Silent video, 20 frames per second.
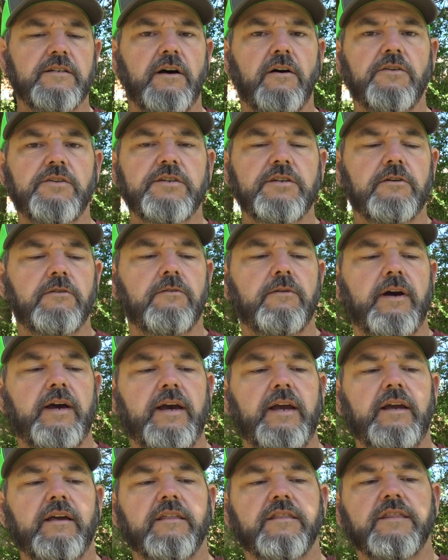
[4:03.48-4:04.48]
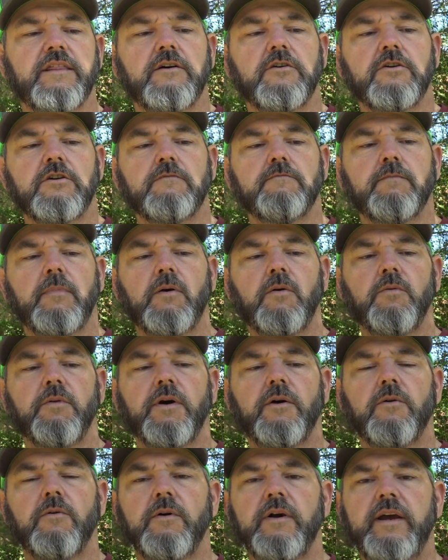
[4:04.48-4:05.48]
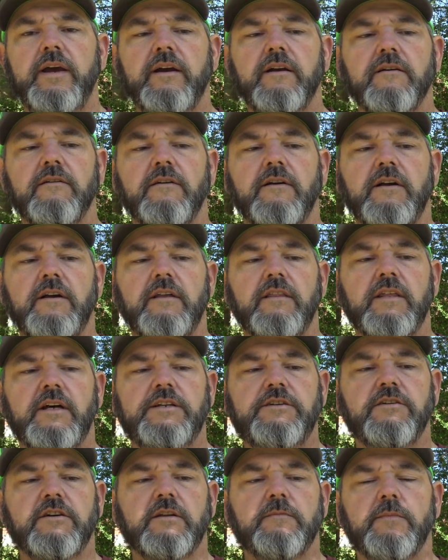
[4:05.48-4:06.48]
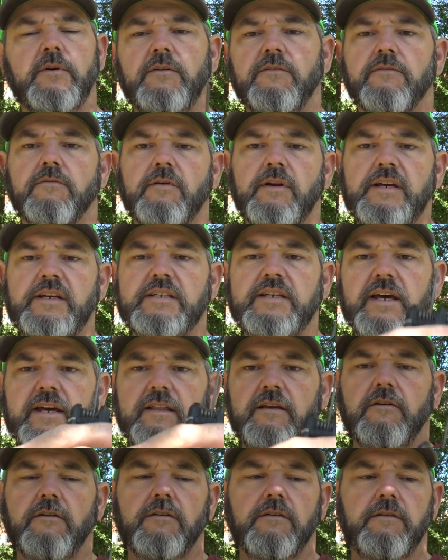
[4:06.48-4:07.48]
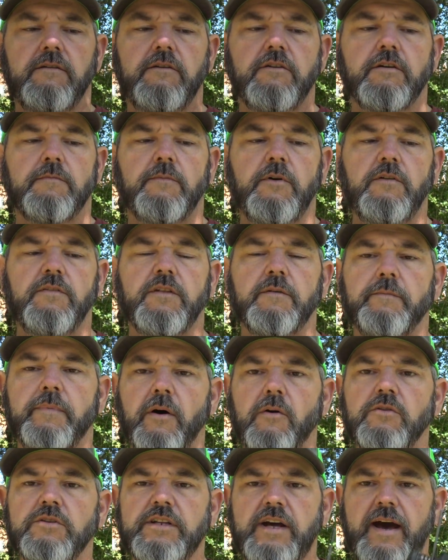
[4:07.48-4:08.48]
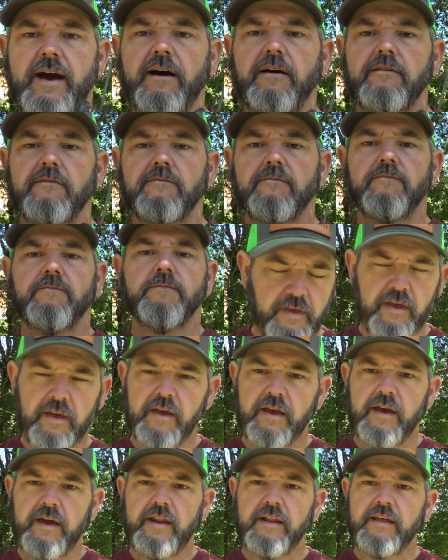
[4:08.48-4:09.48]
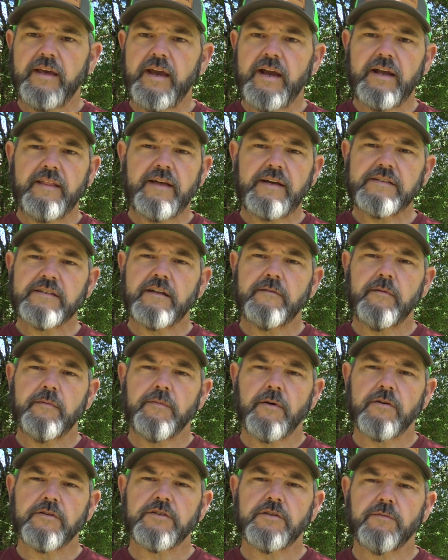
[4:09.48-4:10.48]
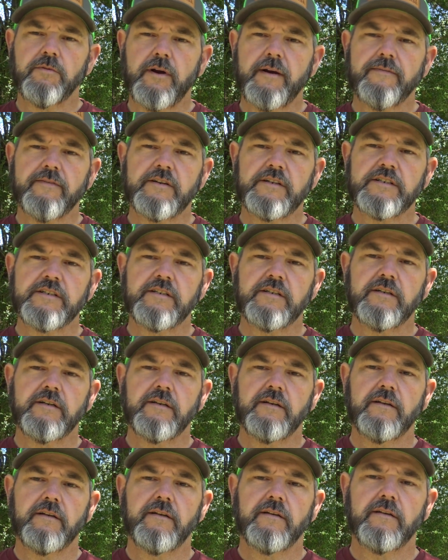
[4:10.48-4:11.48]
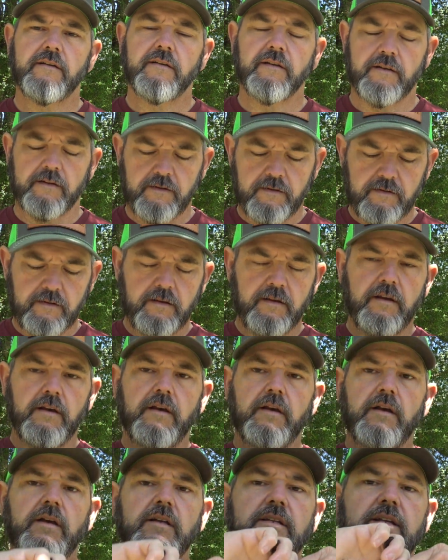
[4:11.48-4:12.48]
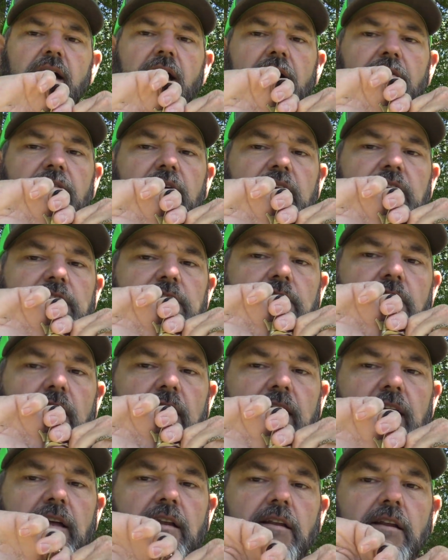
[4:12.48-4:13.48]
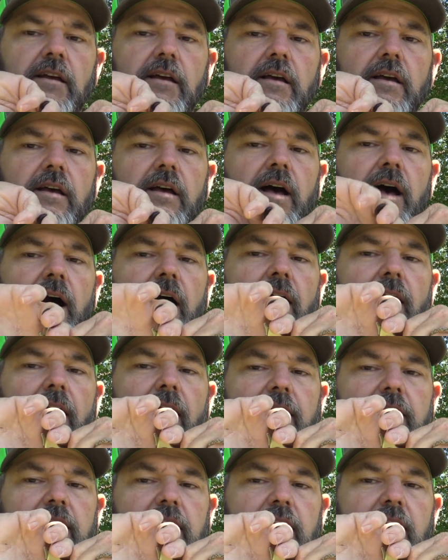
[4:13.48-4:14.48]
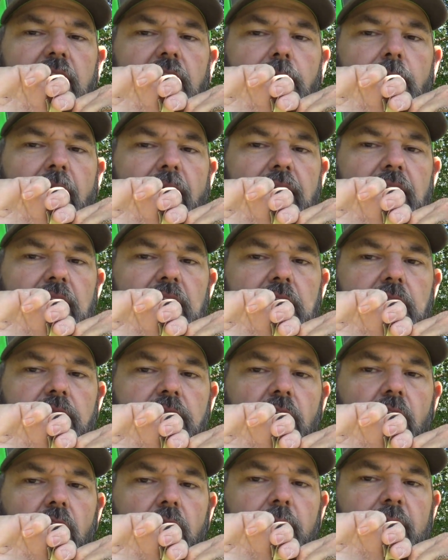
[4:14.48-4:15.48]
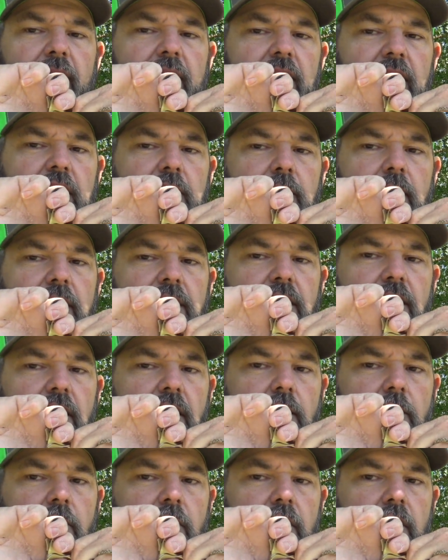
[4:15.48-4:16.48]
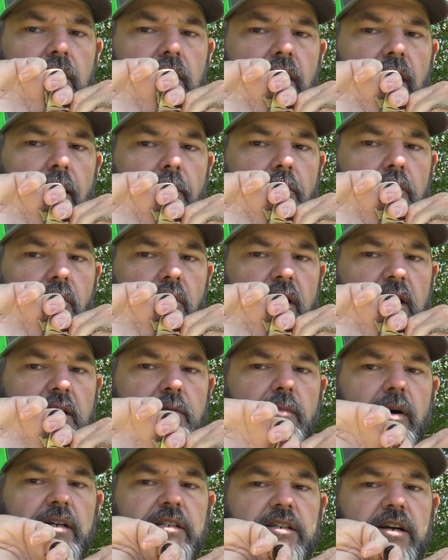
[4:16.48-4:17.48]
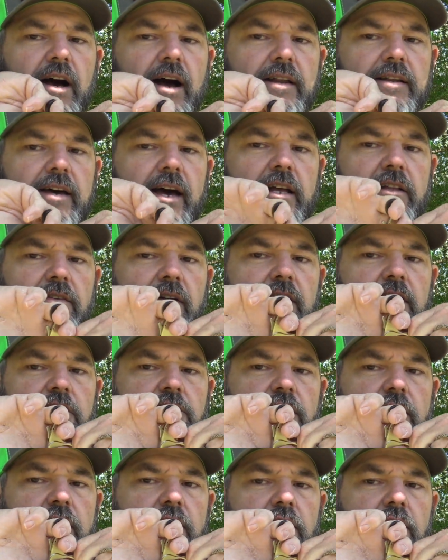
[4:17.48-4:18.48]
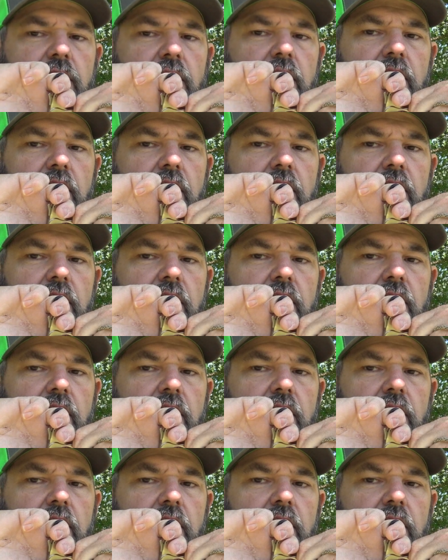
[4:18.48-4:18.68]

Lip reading: also a 3rd bolt hole here that you can move the release, or that you can move the post out. And again, that's going to be personal preference to how it fits your hand. I like to get it far back into my thumb. I pull into my shot to activate the trigger.